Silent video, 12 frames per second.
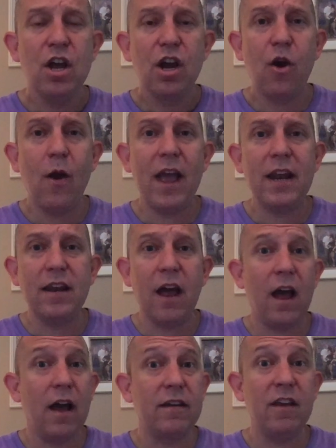go ahead
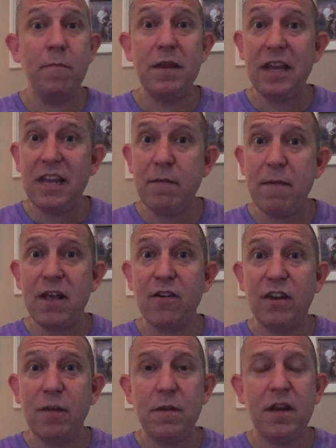and give me an email or
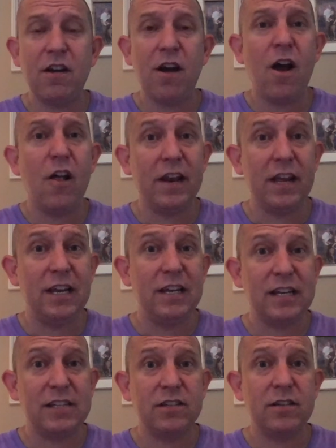give me a call at
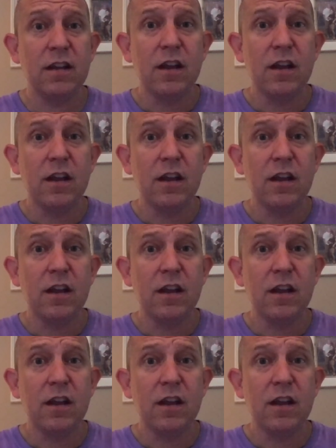edixon